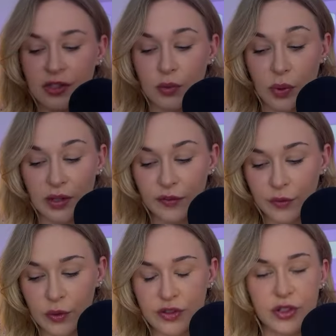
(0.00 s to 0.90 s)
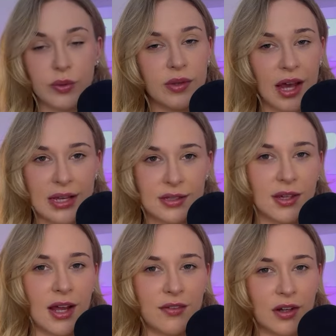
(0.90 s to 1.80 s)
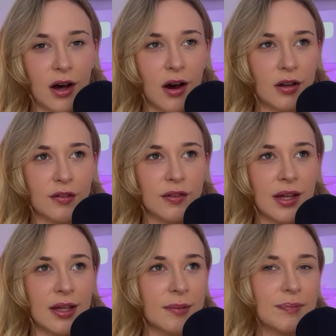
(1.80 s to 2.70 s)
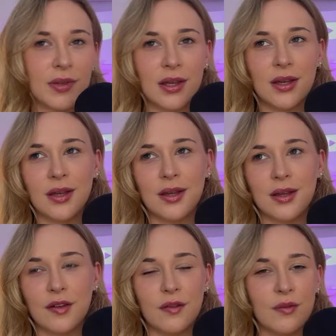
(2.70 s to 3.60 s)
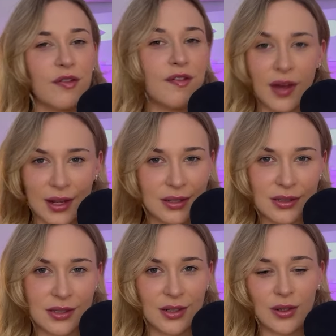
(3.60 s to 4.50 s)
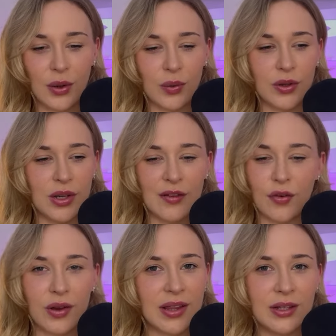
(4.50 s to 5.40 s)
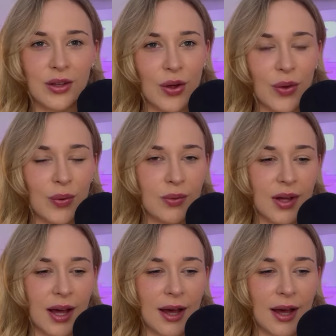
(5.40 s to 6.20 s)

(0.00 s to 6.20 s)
is the Wheel of Fortune. That is kind of a card of, like, fate, you know. You never really know